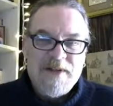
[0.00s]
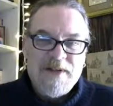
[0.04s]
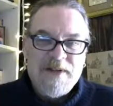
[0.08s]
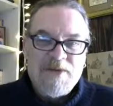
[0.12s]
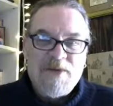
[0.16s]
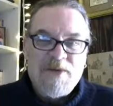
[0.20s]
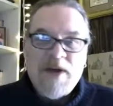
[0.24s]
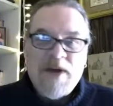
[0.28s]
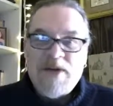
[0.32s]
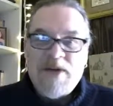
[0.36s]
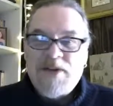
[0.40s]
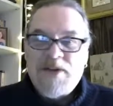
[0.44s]

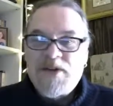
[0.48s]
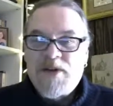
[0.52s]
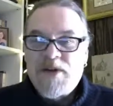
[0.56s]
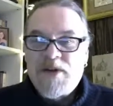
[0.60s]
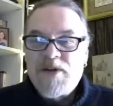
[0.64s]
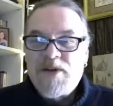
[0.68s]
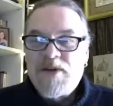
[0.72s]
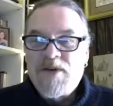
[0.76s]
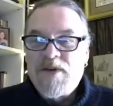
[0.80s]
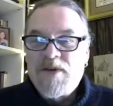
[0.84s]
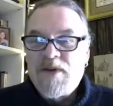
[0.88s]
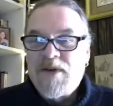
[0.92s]
rather
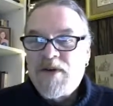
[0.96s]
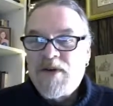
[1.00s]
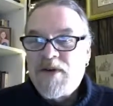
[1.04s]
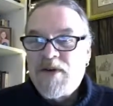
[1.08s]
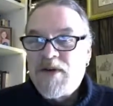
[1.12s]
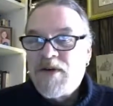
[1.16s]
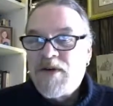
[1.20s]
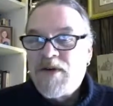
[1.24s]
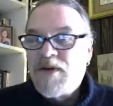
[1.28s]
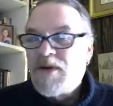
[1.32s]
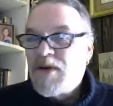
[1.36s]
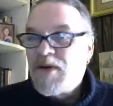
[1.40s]
than
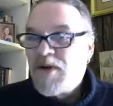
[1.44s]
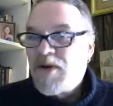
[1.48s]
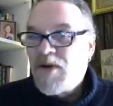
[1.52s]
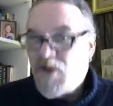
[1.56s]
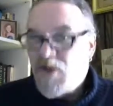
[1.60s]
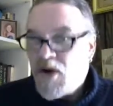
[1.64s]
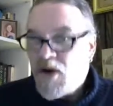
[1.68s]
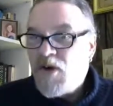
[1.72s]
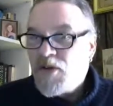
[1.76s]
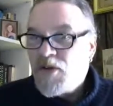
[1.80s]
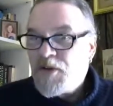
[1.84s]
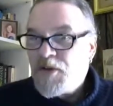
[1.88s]

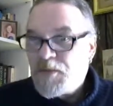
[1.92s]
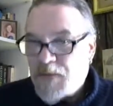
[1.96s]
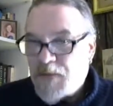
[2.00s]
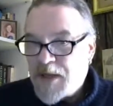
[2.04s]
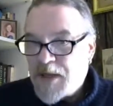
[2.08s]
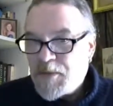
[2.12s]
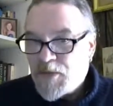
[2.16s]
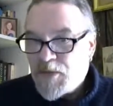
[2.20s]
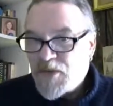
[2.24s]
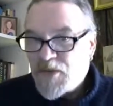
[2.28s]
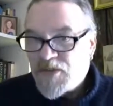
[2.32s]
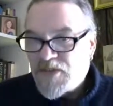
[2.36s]
all the
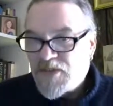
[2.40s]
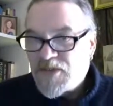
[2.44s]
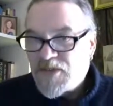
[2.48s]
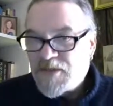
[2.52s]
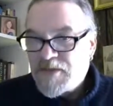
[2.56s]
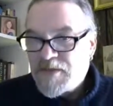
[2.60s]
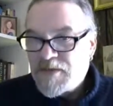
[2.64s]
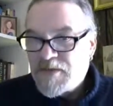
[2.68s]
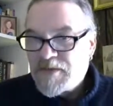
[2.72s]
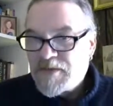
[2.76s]
peoples.